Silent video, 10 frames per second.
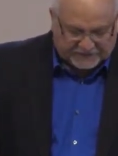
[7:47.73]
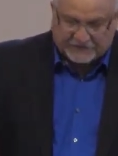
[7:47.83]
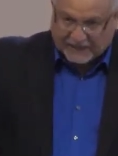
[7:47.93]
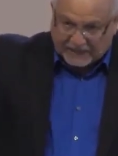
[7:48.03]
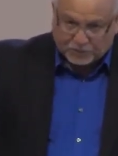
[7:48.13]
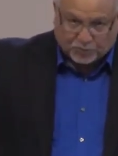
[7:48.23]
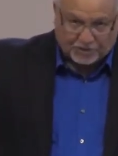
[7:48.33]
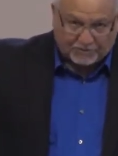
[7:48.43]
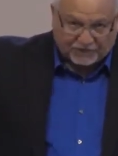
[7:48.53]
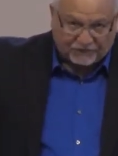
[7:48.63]
is God's
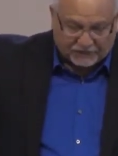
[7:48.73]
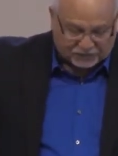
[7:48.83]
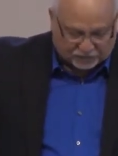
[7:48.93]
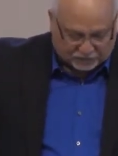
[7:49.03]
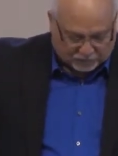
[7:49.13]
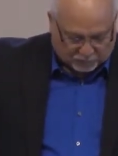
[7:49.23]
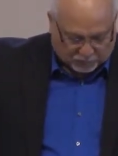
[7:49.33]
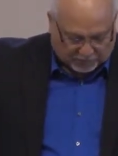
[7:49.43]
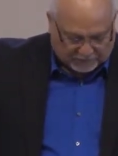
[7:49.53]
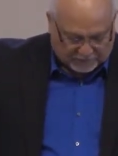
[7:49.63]
work, my Father's
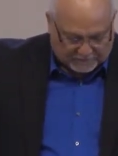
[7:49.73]
work.